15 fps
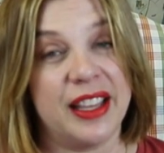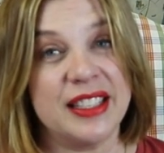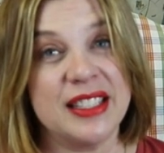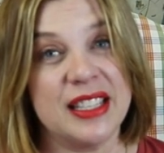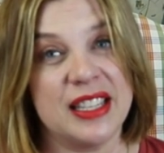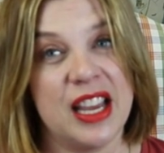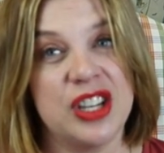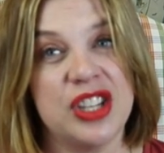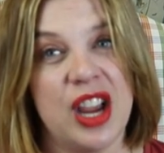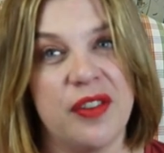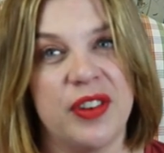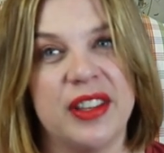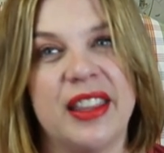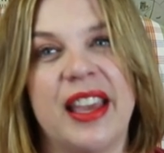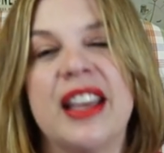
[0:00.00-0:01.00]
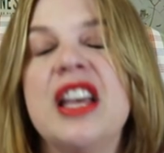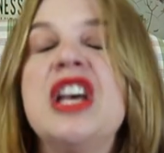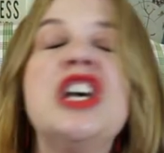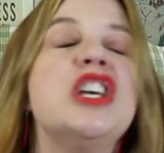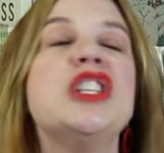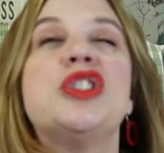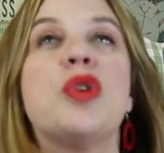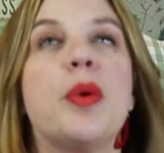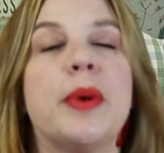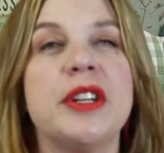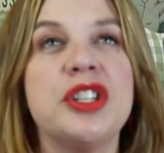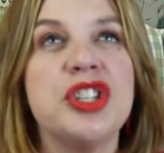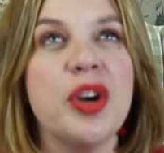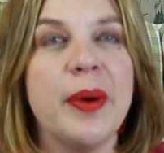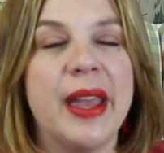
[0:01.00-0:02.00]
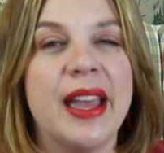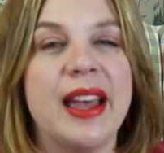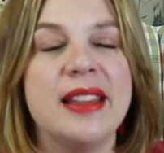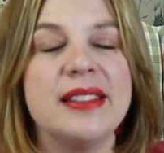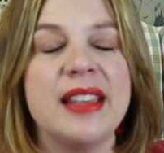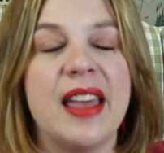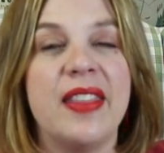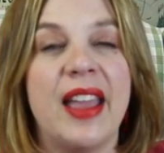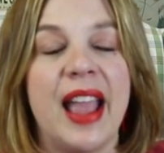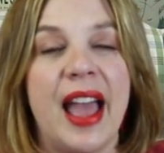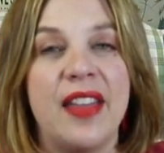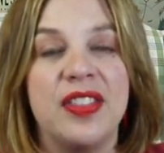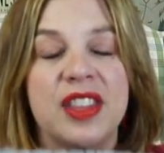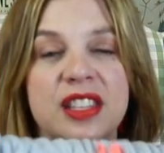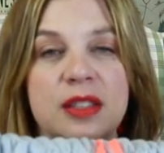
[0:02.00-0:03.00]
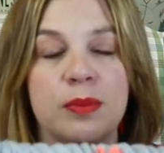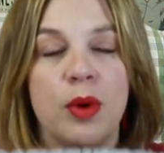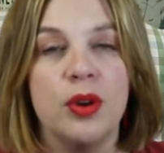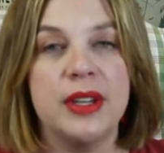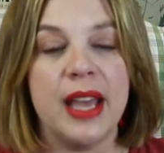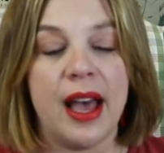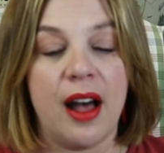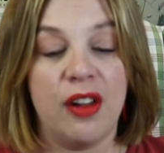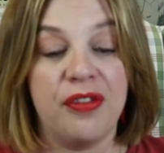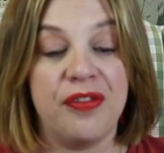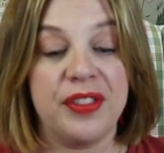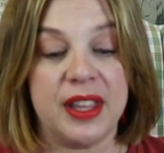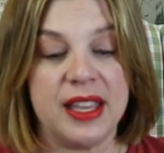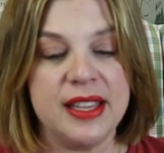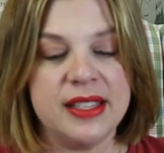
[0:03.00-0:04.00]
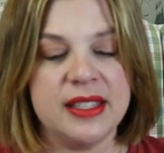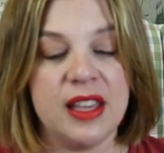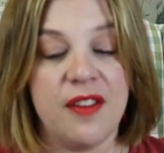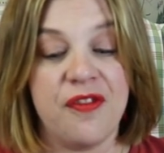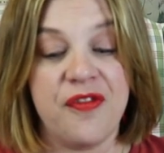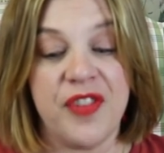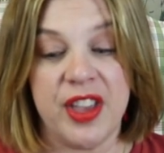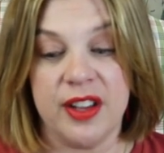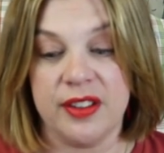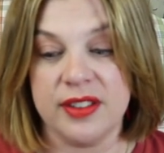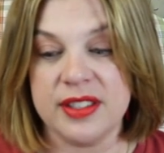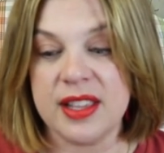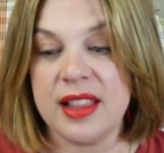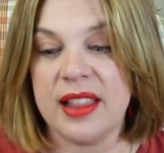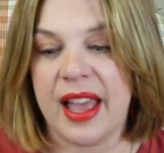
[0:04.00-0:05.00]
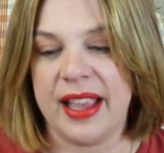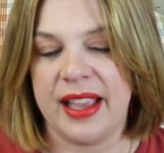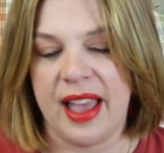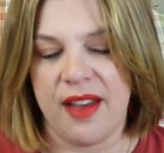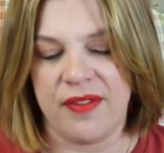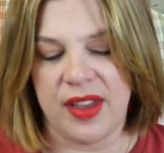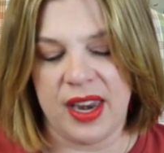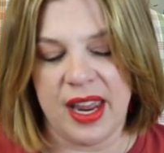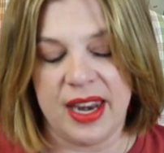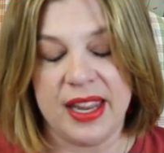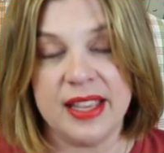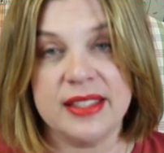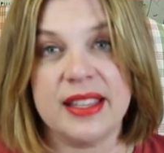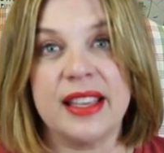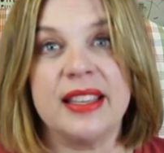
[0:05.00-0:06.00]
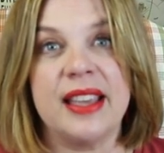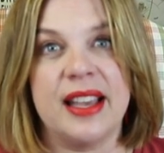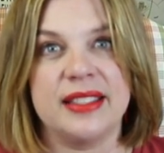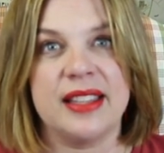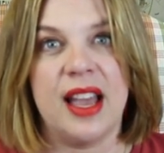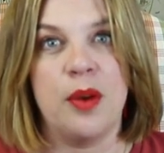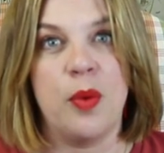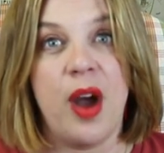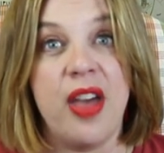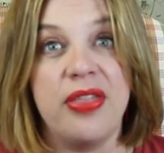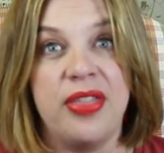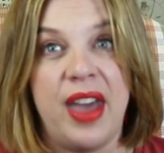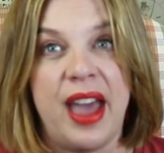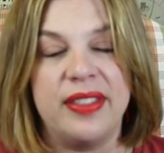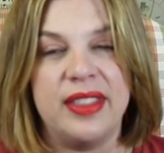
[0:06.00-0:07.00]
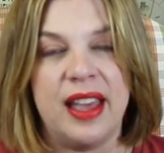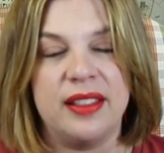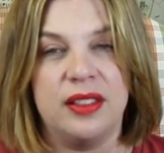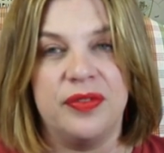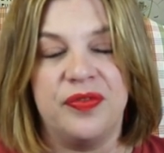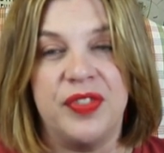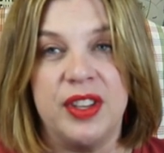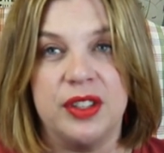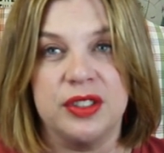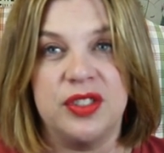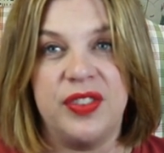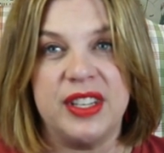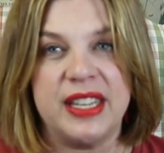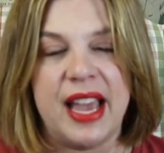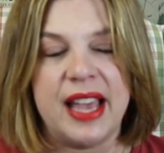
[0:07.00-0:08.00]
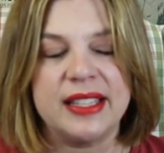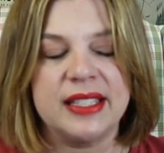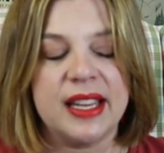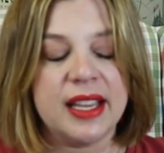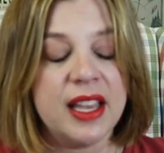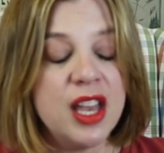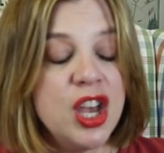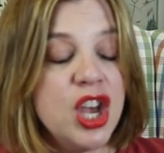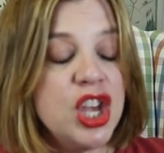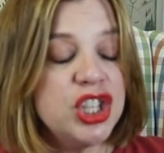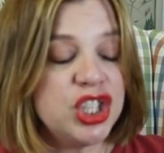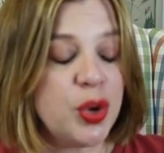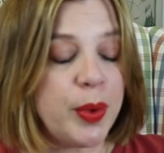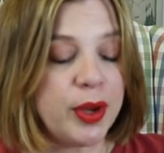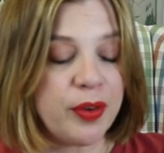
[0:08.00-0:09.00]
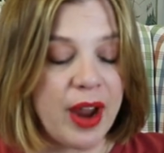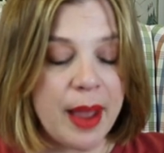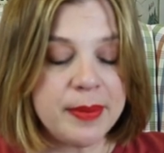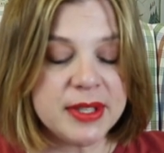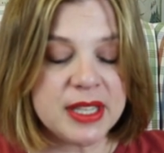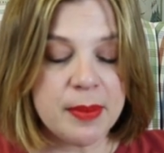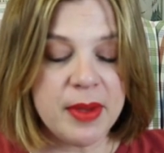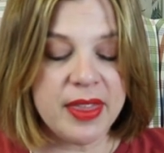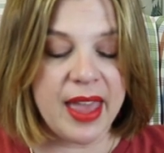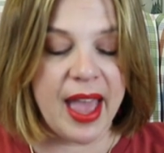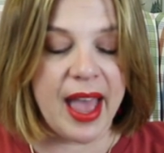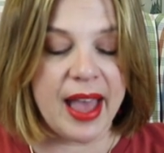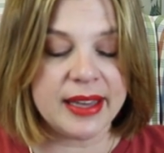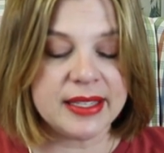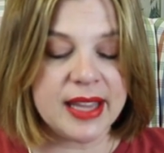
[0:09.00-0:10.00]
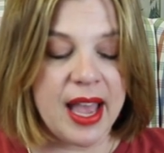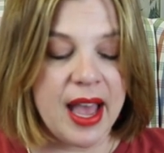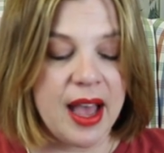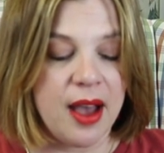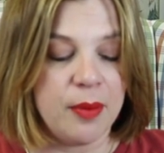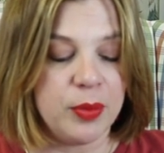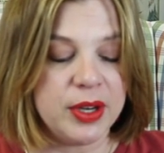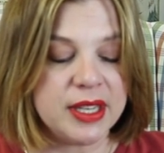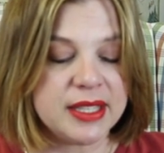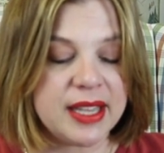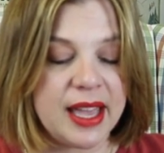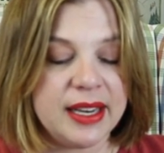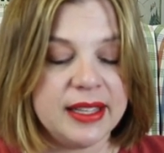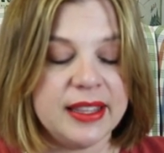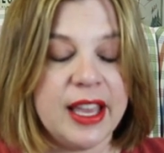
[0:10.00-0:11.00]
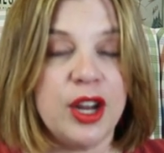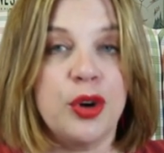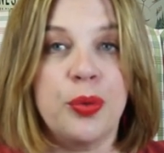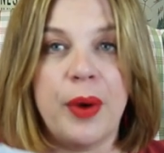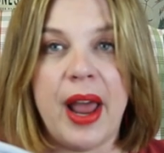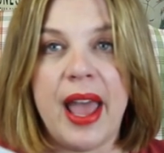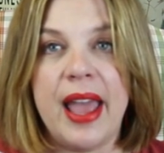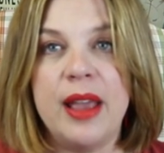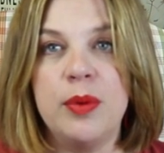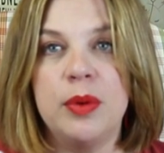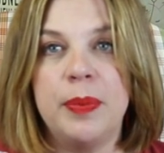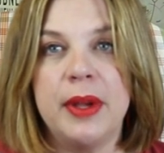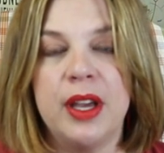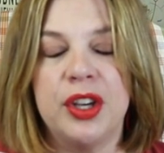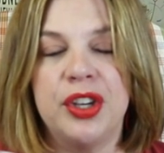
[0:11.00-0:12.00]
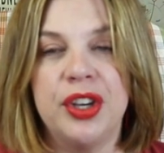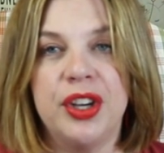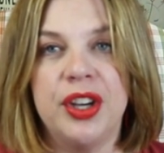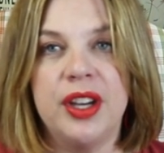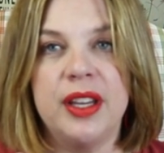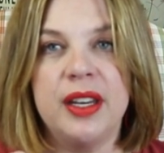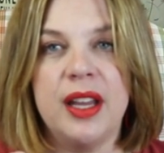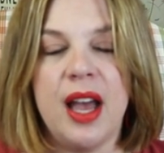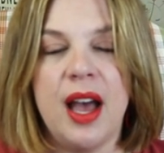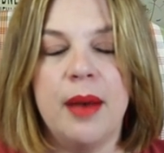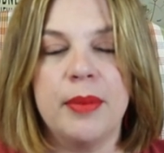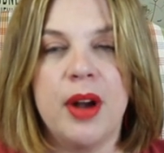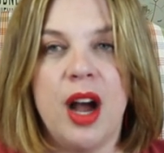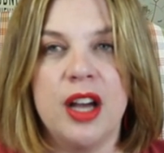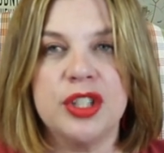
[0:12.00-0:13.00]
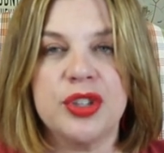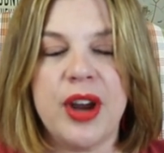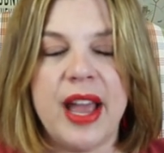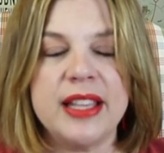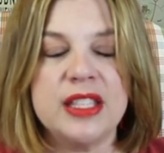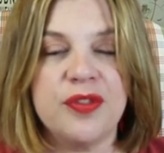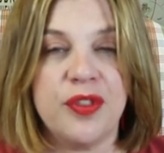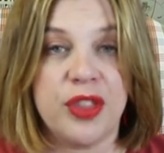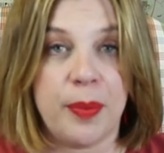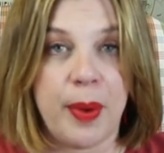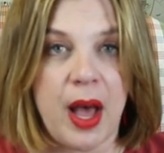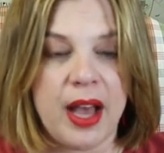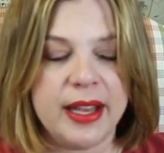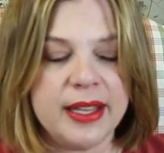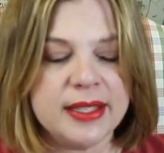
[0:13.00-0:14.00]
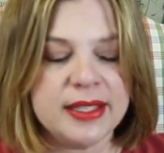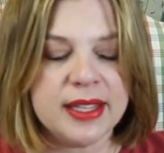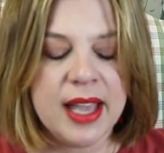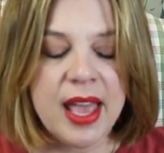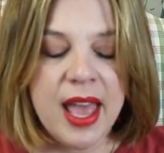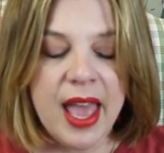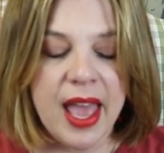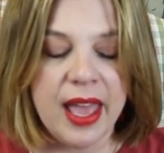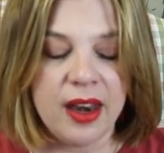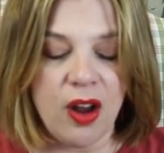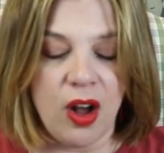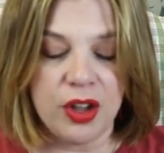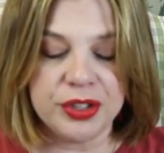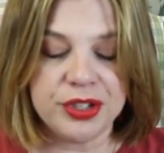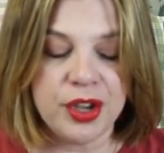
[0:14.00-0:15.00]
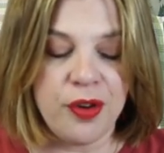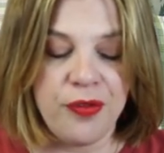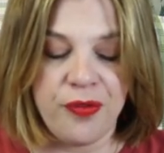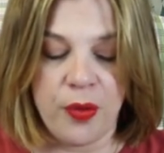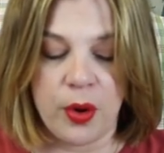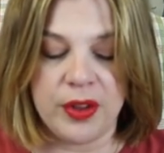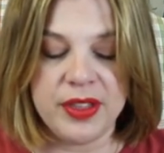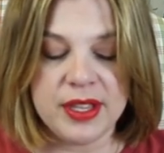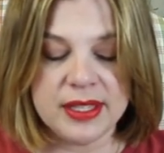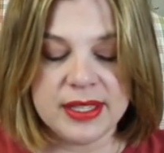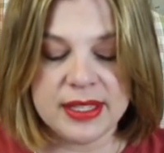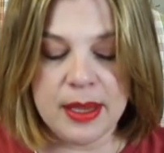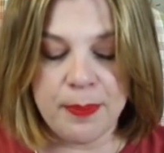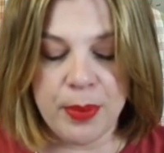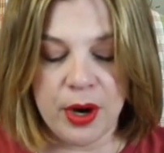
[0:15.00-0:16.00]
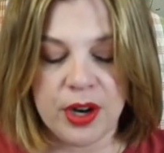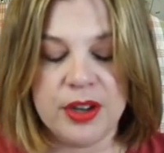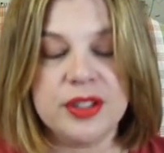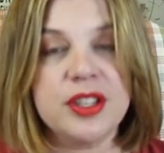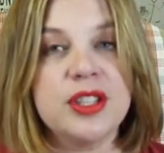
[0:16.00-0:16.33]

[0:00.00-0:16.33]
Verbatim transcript: He likes to touch everything. So we went to Joann's and they had this Modal fleece that feels like heaven. And he's like, yes, I want that. That feels fantastic. So we grabbed some of that. Um, we decided that gray would be a good um, contrast for the pockets and also for the zippers.